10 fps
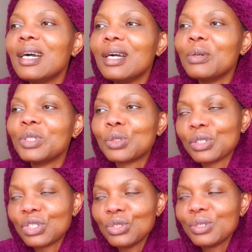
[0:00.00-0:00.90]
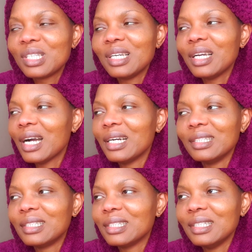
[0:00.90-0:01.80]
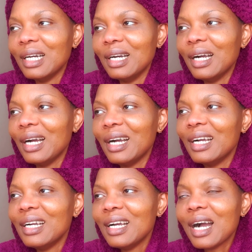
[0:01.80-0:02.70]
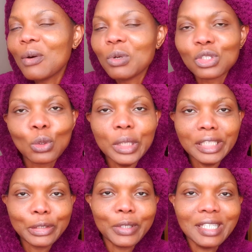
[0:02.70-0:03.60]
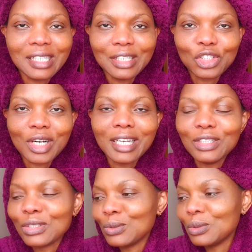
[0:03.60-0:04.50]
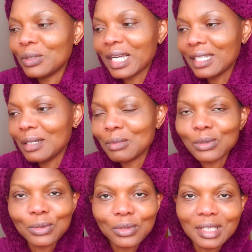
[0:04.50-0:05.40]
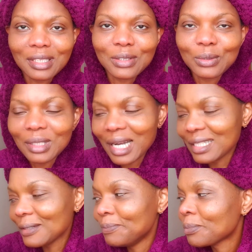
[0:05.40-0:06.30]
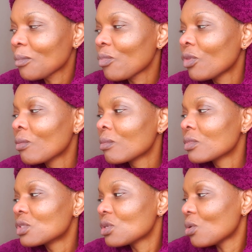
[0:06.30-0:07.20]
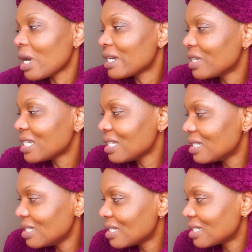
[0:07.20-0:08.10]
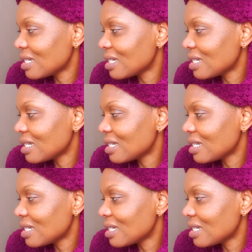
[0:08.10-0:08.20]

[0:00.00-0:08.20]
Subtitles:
which was Tuesday. And yeah, I was going crazy trying to get them to do this, do that. So I created this